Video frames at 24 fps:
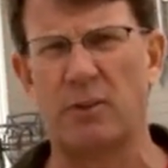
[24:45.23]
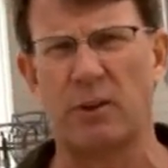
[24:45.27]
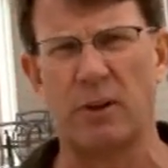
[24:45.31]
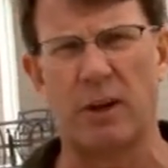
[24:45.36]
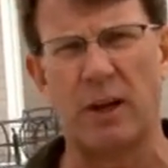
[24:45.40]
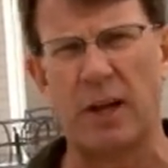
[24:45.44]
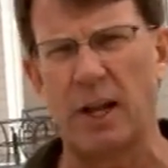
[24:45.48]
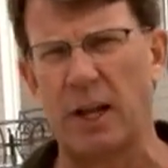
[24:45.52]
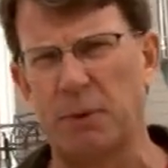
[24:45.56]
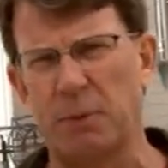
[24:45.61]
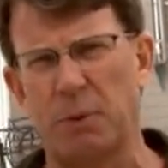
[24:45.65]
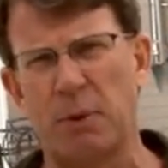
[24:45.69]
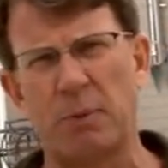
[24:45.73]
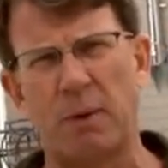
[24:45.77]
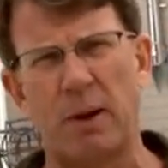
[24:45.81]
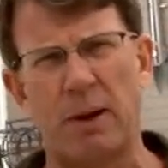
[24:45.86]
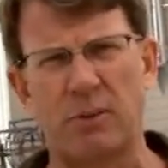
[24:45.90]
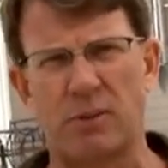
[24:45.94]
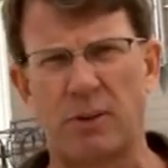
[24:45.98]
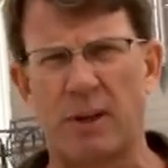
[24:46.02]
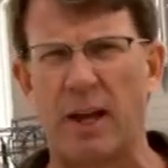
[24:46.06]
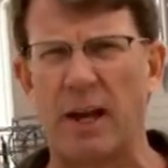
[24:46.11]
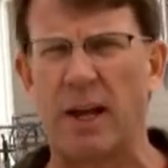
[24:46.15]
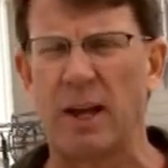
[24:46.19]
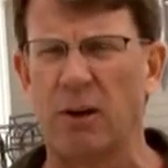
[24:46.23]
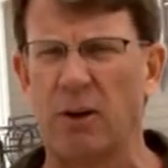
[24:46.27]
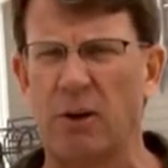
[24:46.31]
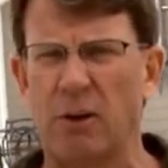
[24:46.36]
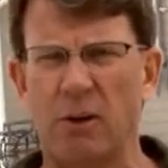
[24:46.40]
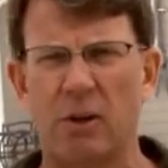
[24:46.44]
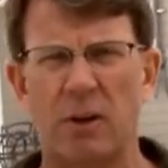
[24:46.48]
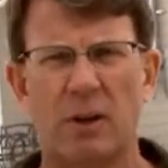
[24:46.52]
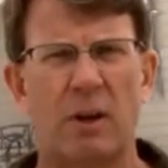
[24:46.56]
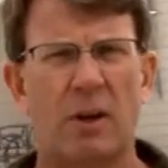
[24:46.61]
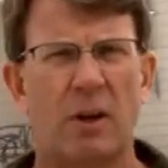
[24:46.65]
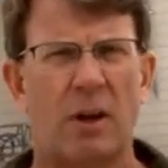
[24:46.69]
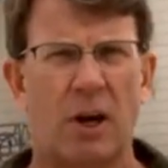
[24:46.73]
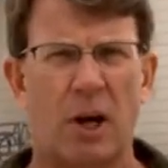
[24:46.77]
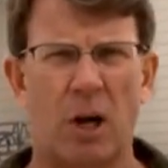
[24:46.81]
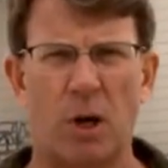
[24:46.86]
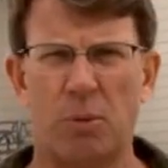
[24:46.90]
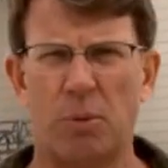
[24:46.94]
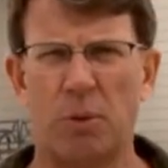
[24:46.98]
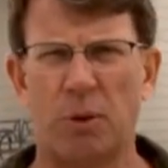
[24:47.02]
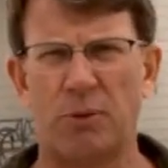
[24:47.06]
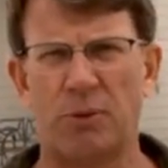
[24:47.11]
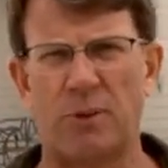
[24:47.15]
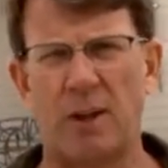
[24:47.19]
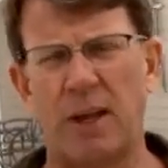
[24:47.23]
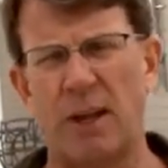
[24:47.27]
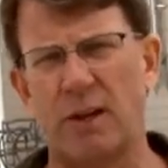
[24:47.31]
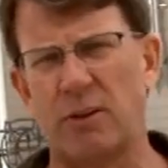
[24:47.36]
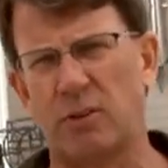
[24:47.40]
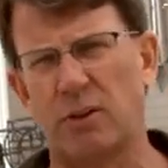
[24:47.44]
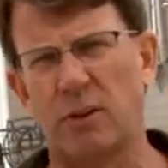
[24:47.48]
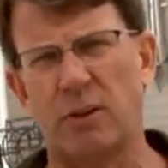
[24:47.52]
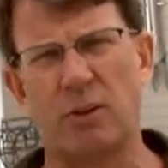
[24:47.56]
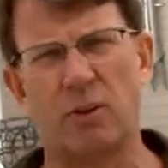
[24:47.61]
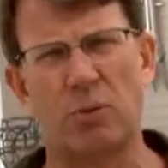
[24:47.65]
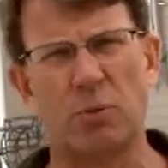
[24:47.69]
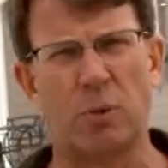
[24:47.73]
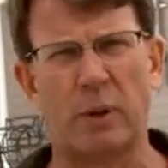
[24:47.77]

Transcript: to how do we raise cattle, our rotations.